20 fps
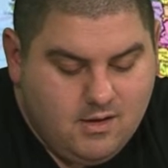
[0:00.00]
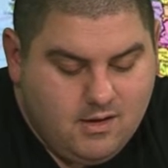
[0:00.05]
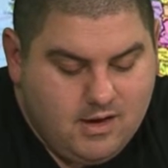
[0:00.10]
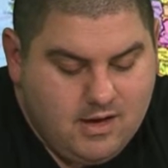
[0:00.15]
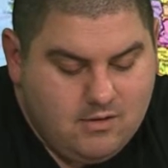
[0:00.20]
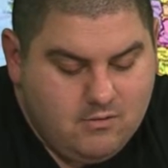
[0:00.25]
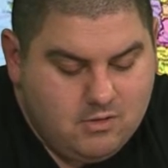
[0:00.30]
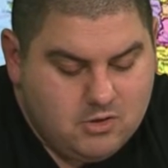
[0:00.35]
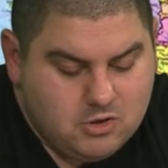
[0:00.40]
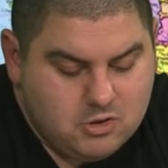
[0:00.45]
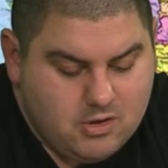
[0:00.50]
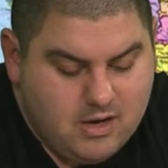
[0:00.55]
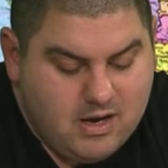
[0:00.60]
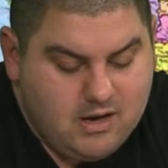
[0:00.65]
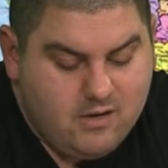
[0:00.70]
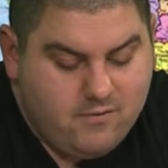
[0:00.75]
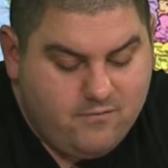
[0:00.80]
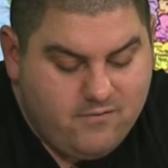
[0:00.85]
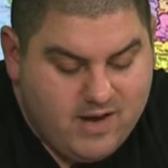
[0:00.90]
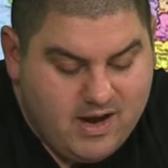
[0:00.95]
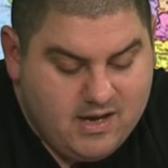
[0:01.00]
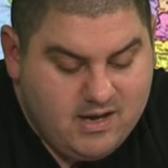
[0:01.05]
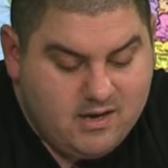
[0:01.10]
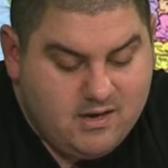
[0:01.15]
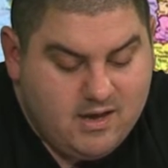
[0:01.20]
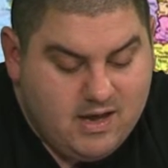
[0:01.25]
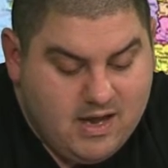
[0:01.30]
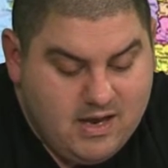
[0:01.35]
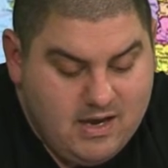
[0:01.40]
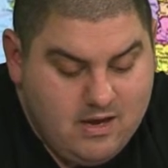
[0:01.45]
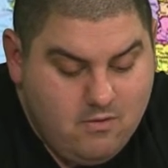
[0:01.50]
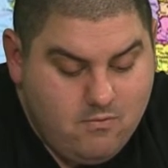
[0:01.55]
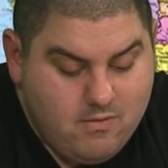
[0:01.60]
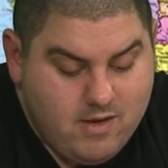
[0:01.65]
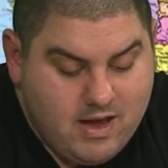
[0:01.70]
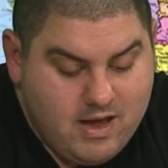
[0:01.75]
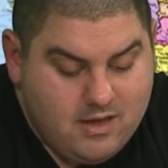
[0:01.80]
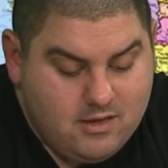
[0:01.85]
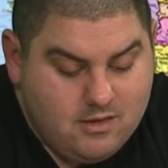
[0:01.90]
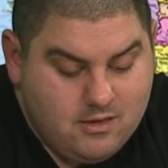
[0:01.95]
and would try to find in any
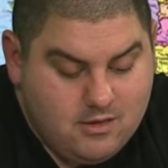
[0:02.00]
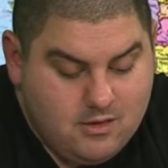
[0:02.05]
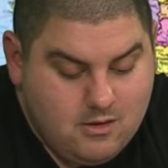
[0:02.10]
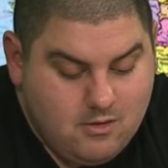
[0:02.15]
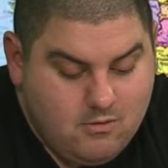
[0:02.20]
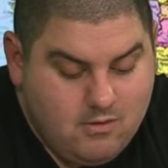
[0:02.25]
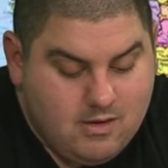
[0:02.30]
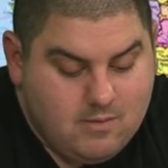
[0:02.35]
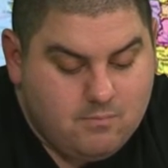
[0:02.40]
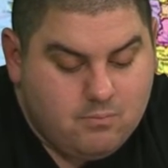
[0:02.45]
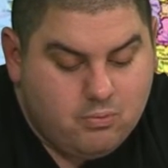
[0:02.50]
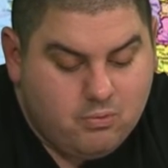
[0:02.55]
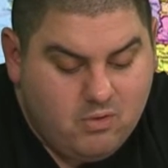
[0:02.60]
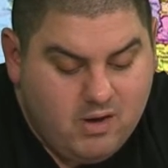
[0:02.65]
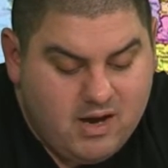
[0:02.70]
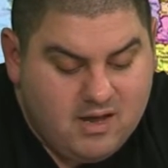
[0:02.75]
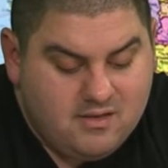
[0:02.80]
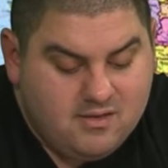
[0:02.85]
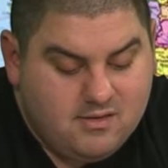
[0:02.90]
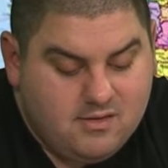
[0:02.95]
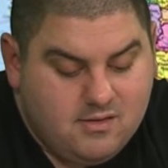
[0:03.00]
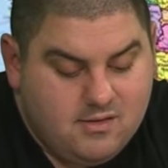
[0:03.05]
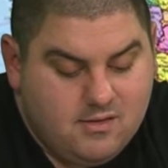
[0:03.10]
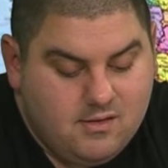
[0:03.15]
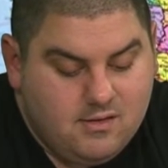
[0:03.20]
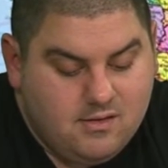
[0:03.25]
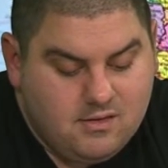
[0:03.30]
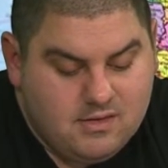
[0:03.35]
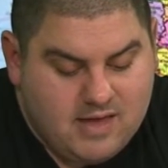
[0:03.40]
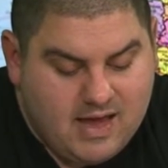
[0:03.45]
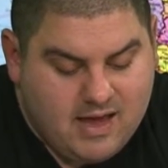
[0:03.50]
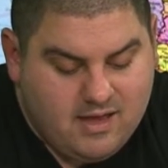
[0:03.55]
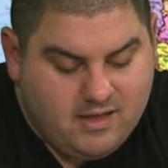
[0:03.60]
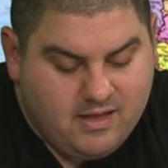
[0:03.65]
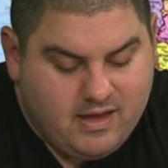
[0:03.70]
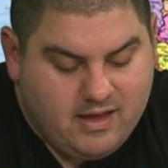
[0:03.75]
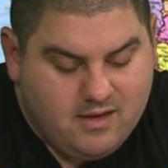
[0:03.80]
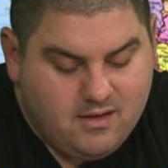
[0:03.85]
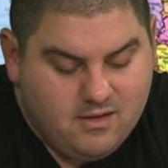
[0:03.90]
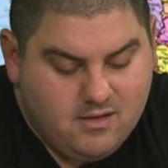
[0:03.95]
way to impress
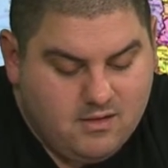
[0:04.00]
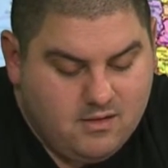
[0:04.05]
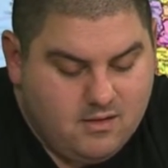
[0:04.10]
Sally